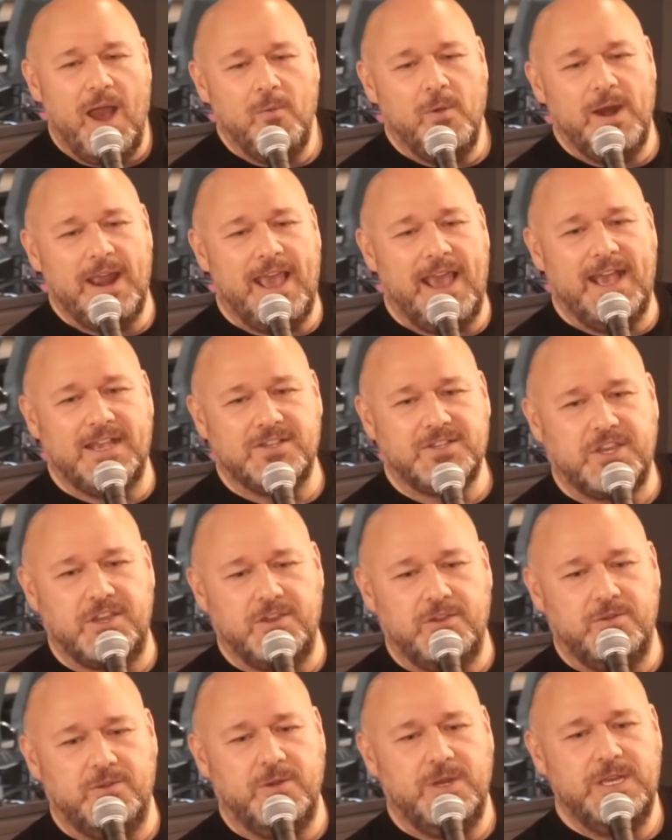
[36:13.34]
I want to ask
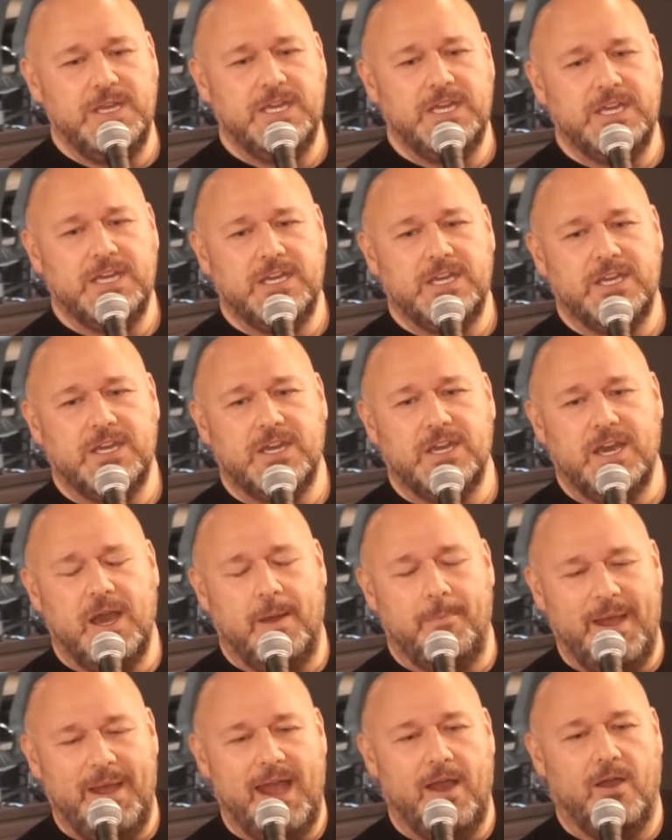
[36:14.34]
you
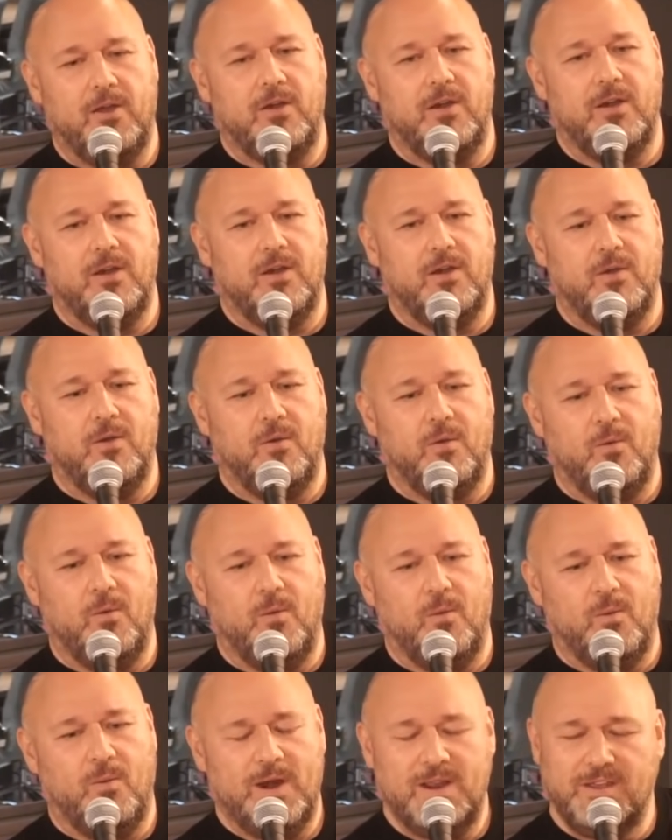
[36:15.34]
about
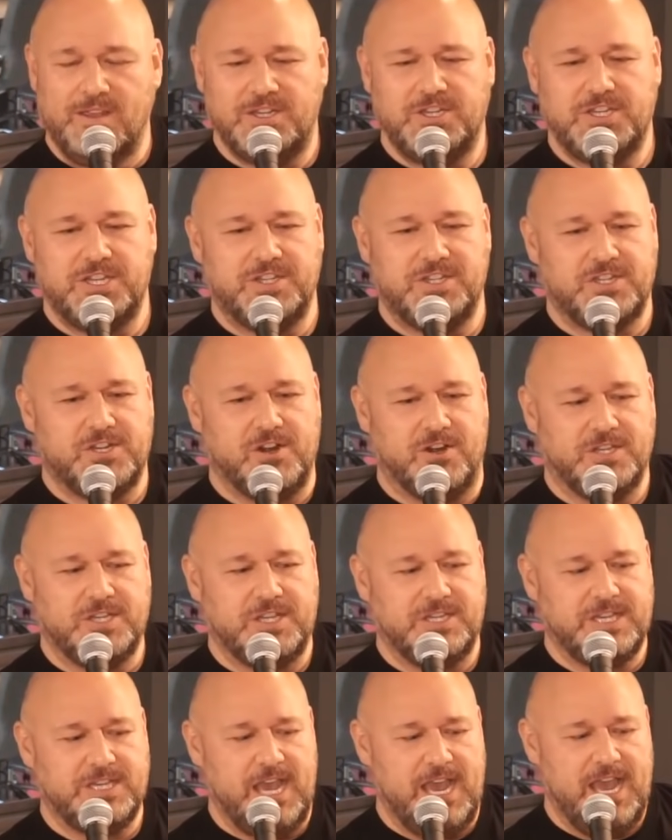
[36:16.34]
where the shit starts,
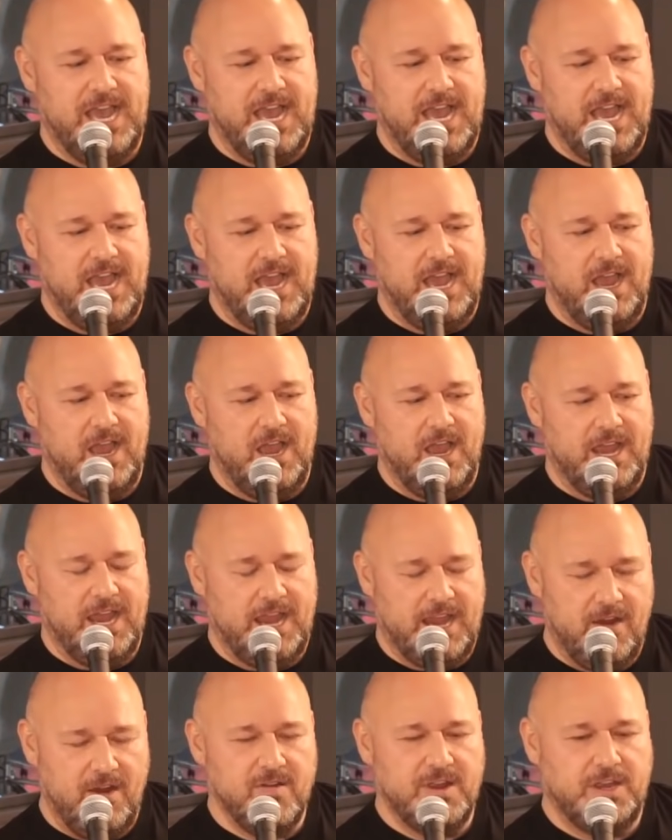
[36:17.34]
because
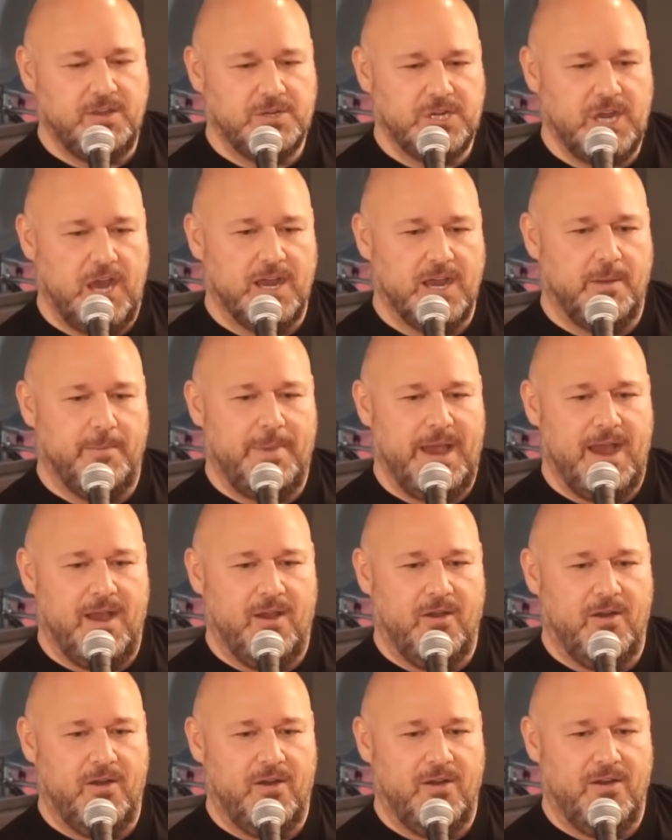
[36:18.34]
hearing you talk
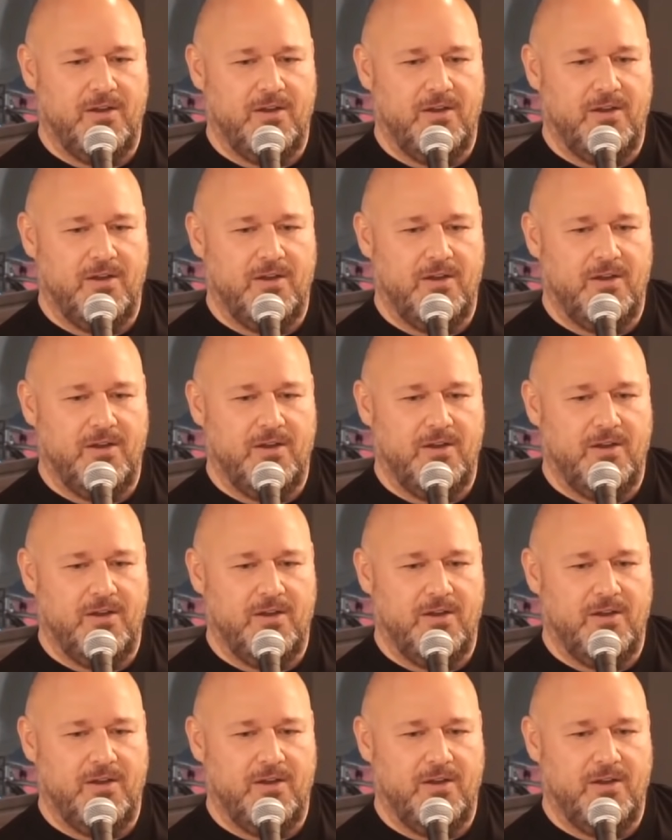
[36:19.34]
about